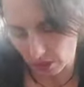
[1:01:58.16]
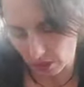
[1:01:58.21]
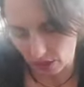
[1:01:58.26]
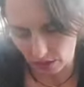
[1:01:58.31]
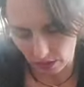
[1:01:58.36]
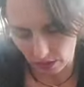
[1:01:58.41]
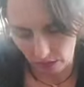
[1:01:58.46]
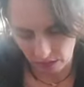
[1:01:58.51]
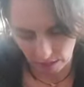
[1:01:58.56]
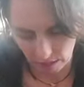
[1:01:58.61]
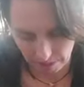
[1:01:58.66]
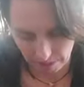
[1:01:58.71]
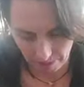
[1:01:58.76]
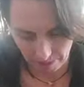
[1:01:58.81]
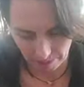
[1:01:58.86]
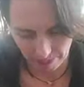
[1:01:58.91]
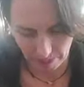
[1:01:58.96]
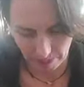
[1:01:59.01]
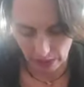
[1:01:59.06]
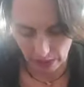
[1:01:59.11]
gonna,
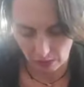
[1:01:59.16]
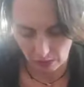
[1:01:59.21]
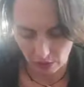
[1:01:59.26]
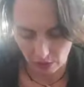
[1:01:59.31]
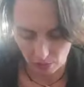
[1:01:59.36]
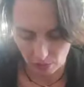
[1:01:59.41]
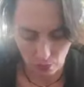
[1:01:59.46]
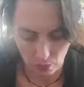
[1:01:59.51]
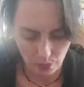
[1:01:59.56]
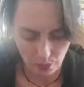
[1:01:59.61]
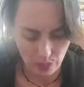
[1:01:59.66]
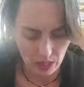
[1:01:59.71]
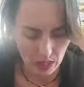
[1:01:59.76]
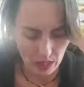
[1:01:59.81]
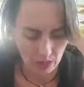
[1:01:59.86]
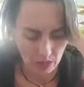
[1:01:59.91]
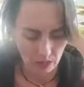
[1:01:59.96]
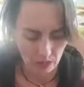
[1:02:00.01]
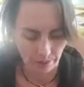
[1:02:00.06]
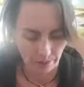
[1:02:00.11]
the outcome won't
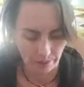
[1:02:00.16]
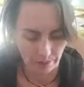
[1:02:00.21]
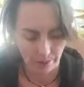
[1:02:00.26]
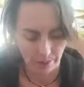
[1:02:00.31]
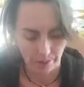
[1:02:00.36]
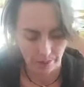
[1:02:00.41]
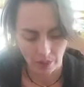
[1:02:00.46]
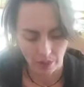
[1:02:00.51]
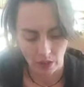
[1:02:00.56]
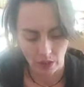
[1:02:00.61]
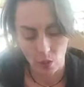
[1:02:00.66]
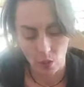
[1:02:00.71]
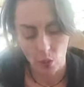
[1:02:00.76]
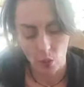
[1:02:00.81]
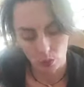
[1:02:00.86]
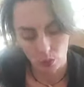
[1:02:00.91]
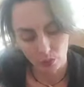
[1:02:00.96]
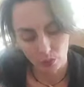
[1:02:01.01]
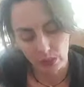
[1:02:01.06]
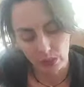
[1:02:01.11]
be
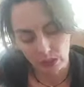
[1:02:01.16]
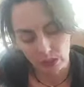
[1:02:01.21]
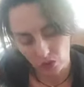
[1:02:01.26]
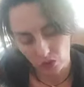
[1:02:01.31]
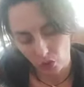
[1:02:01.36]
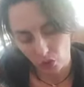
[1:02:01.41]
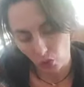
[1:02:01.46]
good for you.